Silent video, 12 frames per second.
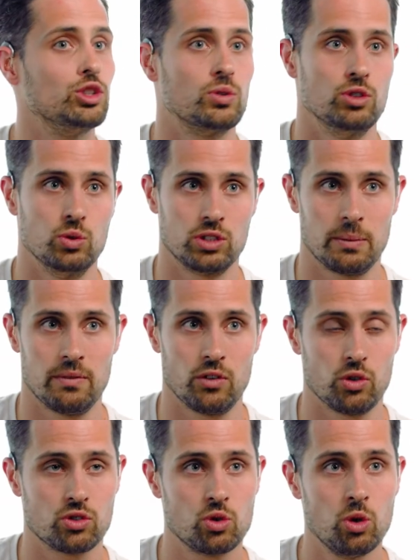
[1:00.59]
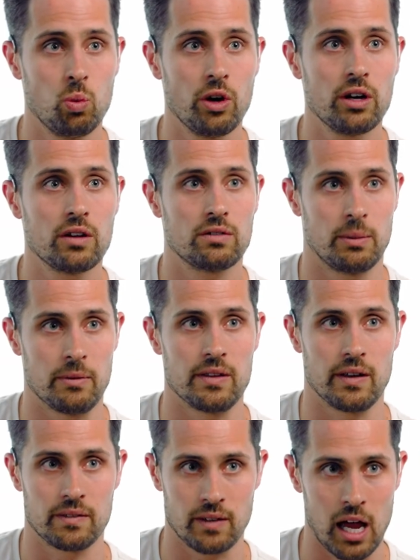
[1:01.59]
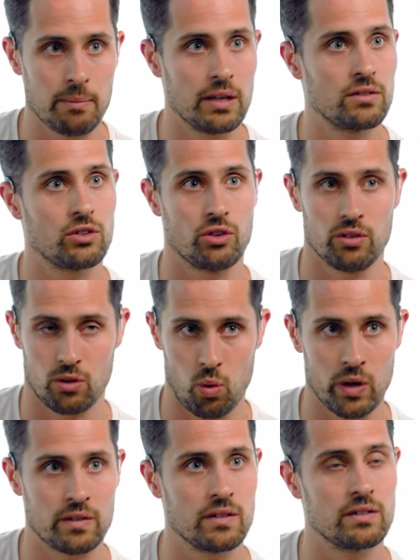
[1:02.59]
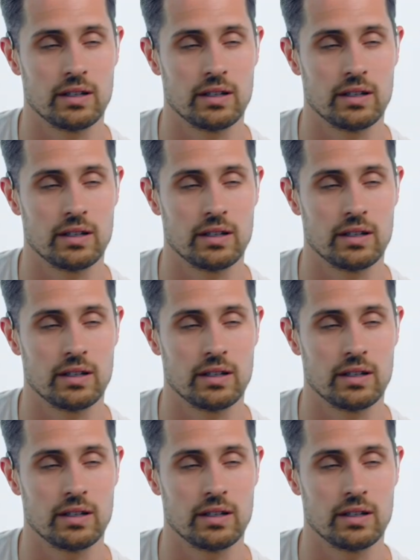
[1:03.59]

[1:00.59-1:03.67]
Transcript: you could do some of your schoolwork, some of the assignments or quizzes,